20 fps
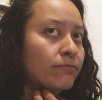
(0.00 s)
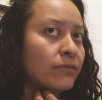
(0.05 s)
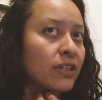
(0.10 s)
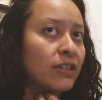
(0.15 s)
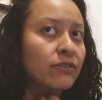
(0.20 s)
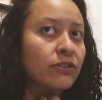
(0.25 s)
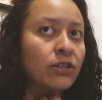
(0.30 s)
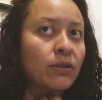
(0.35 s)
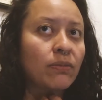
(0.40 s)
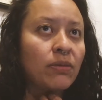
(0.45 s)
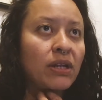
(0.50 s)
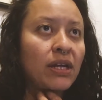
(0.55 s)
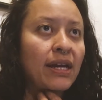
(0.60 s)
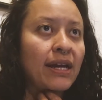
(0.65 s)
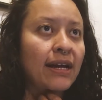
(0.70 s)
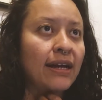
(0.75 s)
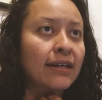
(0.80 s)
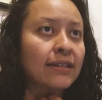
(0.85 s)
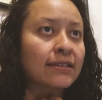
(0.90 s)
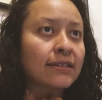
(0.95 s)
If somebody
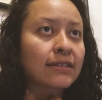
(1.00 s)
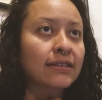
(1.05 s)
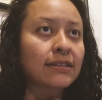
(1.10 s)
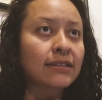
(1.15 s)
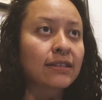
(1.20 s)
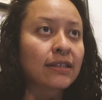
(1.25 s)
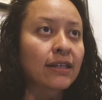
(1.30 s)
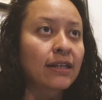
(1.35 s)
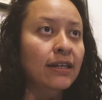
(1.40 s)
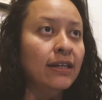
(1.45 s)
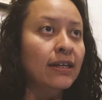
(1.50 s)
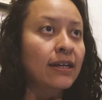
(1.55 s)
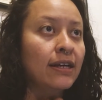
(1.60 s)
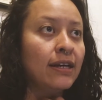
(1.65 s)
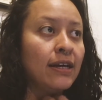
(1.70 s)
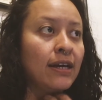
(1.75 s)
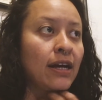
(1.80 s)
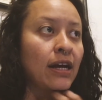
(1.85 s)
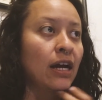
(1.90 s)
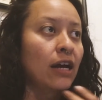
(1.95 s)
has, let's say,
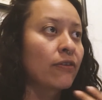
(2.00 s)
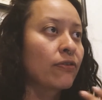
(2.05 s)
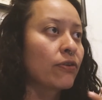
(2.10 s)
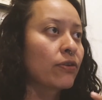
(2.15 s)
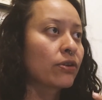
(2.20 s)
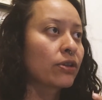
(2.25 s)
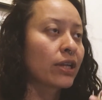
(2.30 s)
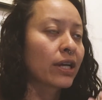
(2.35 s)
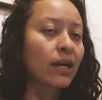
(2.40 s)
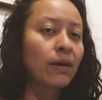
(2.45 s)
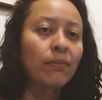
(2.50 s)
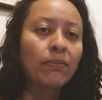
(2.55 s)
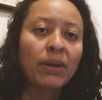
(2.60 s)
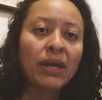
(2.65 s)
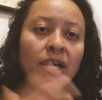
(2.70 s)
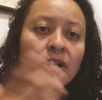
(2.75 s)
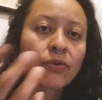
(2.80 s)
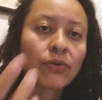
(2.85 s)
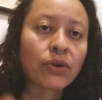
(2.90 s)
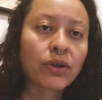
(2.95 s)
I've heard like a
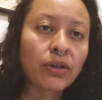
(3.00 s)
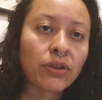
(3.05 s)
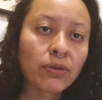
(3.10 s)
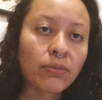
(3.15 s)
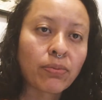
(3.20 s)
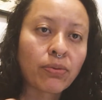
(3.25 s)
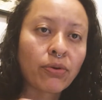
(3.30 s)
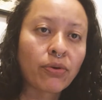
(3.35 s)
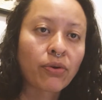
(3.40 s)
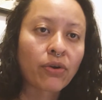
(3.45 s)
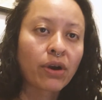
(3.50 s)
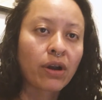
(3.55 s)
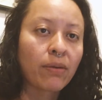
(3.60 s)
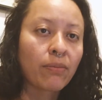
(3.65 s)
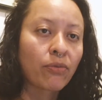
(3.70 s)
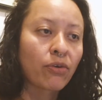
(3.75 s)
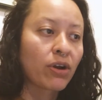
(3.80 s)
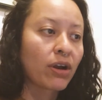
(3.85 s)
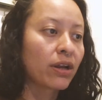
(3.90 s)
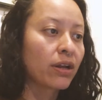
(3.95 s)
bakery in the
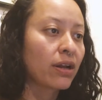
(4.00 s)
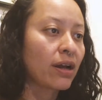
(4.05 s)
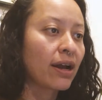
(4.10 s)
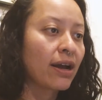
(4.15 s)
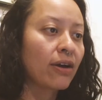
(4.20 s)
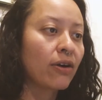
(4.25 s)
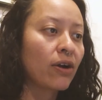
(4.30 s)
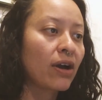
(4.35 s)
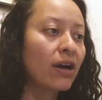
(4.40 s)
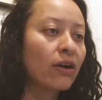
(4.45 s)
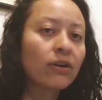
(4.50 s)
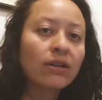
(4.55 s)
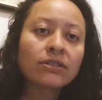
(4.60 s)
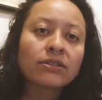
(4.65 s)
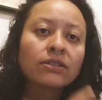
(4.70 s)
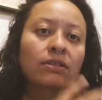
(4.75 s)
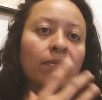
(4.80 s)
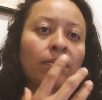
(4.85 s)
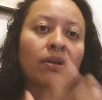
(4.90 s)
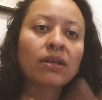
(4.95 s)
program, right? How has
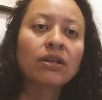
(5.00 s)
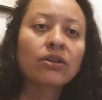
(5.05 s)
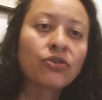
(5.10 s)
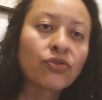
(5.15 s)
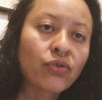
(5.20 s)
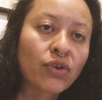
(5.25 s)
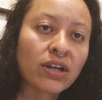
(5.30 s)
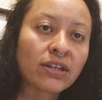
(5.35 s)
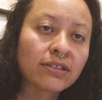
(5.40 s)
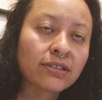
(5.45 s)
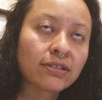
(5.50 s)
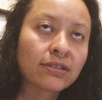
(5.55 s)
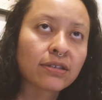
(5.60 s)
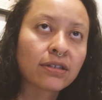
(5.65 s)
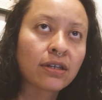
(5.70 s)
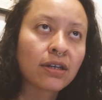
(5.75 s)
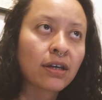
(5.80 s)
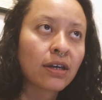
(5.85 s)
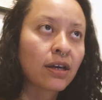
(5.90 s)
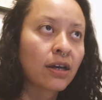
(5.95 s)
somebody addressed
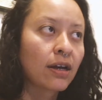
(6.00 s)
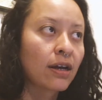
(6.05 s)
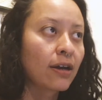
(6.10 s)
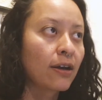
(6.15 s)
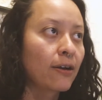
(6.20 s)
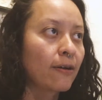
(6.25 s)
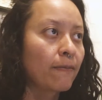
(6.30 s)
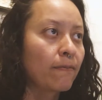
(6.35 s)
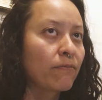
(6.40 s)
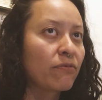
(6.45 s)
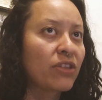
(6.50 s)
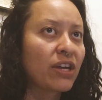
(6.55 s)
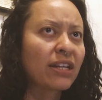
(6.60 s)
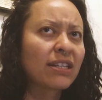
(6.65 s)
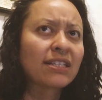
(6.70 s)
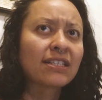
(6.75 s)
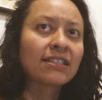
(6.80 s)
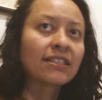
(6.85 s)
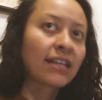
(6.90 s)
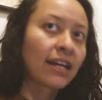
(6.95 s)
that
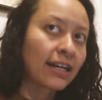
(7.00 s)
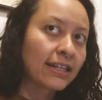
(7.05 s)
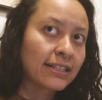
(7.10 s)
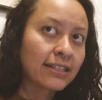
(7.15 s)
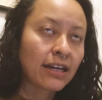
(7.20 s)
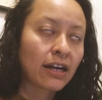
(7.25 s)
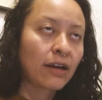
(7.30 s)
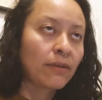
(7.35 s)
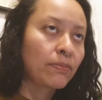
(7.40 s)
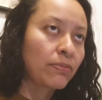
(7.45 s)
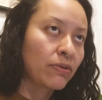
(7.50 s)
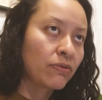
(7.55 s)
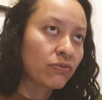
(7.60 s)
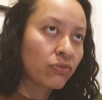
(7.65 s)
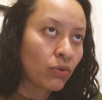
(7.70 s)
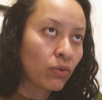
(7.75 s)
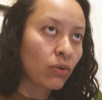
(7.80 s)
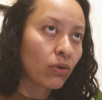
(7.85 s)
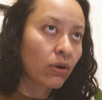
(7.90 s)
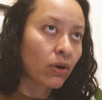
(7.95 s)
design type
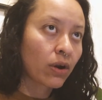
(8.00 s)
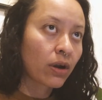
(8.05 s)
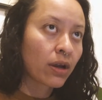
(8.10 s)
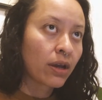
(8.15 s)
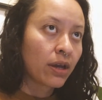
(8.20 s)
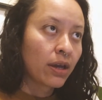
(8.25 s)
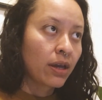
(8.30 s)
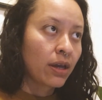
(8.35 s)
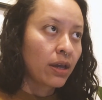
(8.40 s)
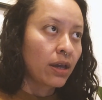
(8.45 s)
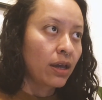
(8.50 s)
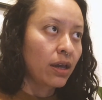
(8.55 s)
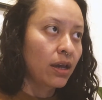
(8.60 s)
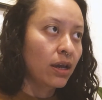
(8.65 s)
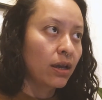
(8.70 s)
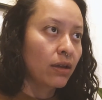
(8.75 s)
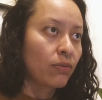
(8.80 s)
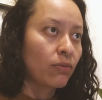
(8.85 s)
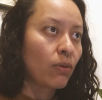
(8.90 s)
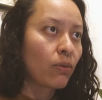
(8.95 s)
before?
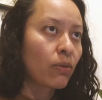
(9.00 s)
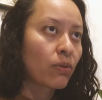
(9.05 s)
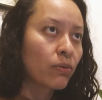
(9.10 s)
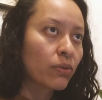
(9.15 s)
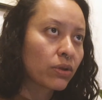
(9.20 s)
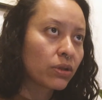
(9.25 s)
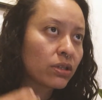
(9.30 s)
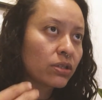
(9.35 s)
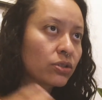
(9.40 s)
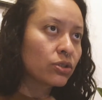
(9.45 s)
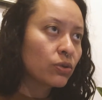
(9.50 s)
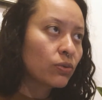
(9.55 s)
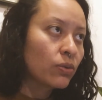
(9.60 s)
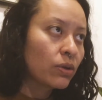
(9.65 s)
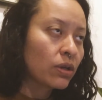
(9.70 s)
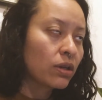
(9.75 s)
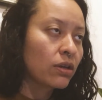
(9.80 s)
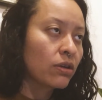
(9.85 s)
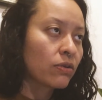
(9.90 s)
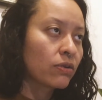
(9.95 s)
And what we're really
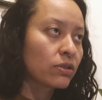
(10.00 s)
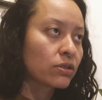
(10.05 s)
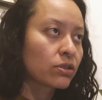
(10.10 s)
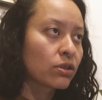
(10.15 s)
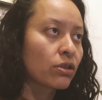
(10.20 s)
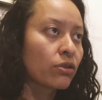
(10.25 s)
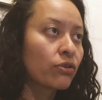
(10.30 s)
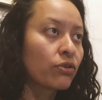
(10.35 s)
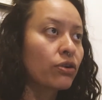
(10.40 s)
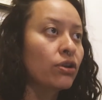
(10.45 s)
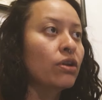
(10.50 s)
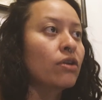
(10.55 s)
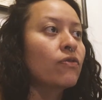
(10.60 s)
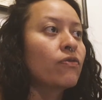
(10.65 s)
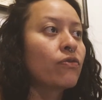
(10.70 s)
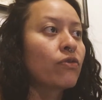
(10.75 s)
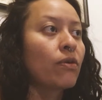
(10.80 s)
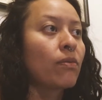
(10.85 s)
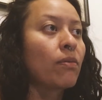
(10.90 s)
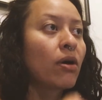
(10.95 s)
doing here is learning
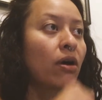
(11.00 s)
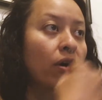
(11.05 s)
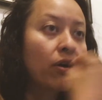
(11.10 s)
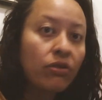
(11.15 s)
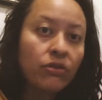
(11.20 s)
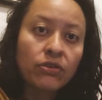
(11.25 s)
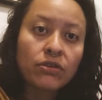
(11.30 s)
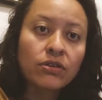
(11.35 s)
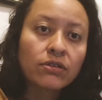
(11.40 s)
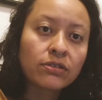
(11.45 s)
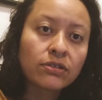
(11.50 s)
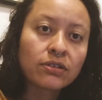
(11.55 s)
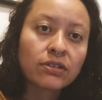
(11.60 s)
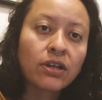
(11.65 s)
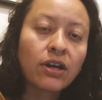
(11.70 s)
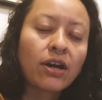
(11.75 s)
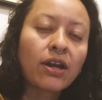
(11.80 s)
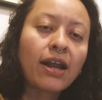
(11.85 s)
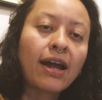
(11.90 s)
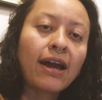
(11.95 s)
from others
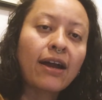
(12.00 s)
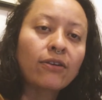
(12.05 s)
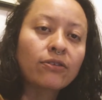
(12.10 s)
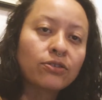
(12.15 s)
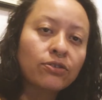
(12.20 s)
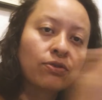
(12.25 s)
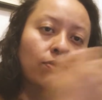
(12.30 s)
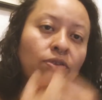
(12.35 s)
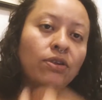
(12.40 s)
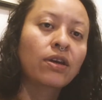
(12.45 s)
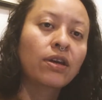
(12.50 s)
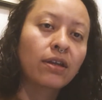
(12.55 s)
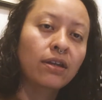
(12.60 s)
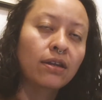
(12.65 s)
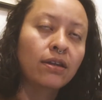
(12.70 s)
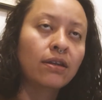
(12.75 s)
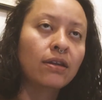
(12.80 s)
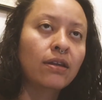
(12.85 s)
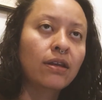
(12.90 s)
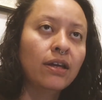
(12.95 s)
on how to
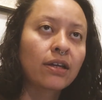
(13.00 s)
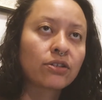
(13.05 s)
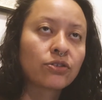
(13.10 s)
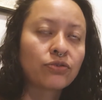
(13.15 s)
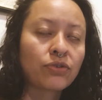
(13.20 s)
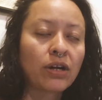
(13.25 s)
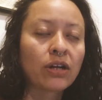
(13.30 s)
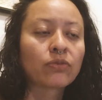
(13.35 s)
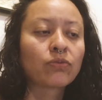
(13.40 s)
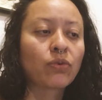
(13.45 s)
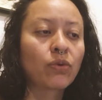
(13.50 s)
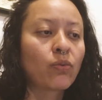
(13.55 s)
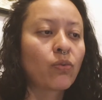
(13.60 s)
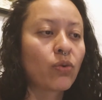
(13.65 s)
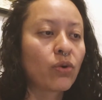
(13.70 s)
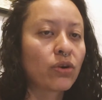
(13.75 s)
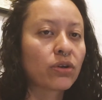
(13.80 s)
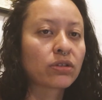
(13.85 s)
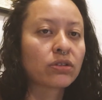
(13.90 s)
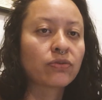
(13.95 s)
then extract what
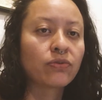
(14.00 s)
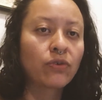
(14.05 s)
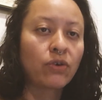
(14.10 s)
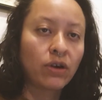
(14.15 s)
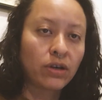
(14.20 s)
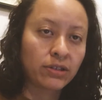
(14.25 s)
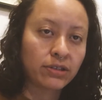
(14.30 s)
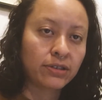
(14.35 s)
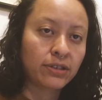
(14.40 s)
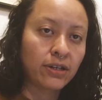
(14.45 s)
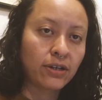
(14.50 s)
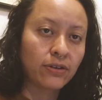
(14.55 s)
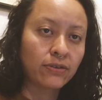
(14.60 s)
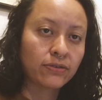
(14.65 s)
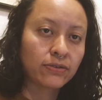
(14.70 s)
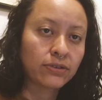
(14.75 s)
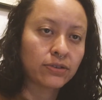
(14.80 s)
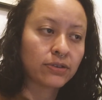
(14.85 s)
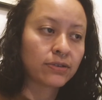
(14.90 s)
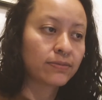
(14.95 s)
works for
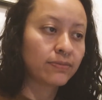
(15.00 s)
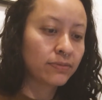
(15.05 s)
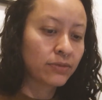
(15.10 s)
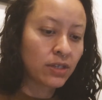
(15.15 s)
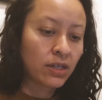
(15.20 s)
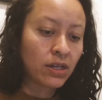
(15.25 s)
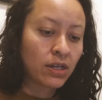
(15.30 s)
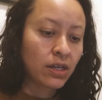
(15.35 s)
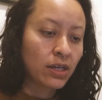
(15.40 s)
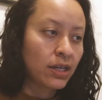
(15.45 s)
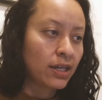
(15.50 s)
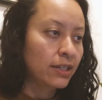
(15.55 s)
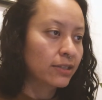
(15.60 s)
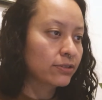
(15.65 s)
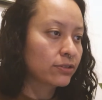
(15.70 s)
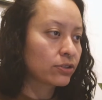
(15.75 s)
ourselves. And